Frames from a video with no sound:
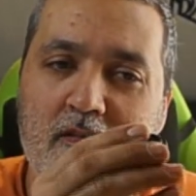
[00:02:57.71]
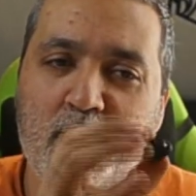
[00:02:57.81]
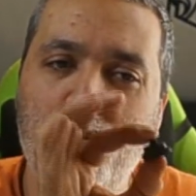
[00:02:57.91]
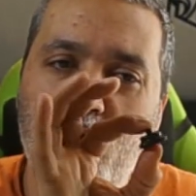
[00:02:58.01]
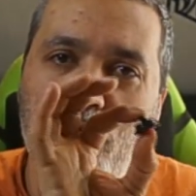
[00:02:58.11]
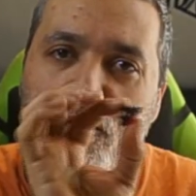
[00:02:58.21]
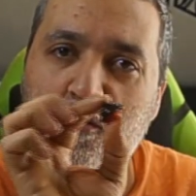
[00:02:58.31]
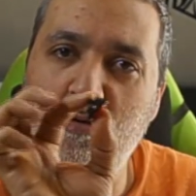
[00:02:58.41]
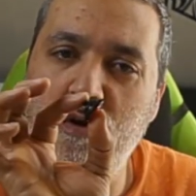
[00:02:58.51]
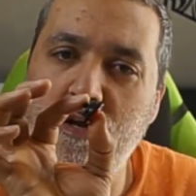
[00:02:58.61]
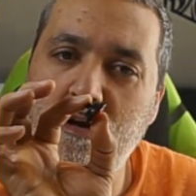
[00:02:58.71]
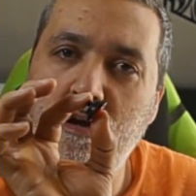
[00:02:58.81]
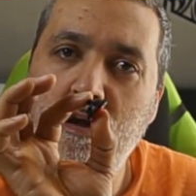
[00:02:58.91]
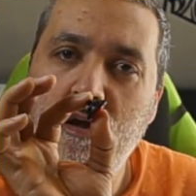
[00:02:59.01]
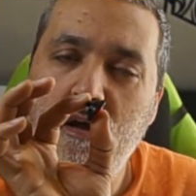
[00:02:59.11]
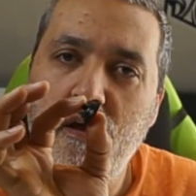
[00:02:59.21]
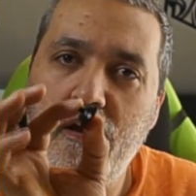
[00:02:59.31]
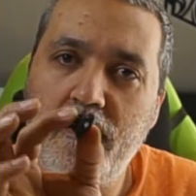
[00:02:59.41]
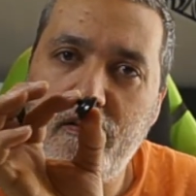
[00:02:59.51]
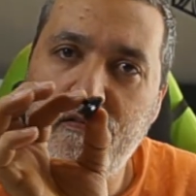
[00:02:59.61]
this small screw here
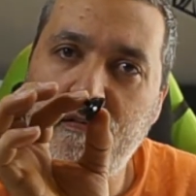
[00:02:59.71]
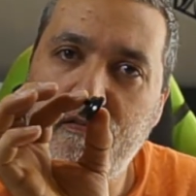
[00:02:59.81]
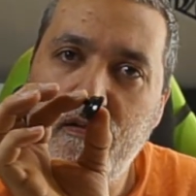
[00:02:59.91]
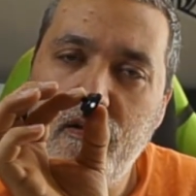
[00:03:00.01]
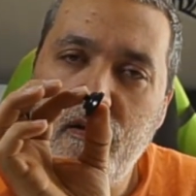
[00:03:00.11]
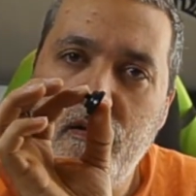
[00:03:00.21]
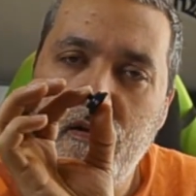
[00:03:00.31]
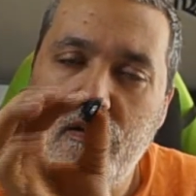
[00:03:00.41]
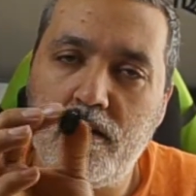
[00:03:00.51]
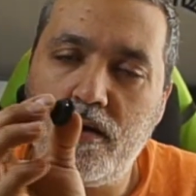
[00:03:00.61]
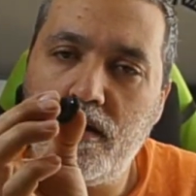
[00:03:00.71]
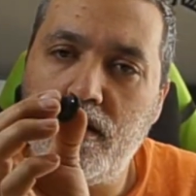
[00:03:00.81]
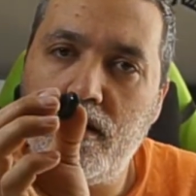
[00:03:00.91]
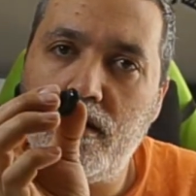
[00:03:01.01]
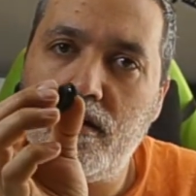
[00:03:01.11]
and this is the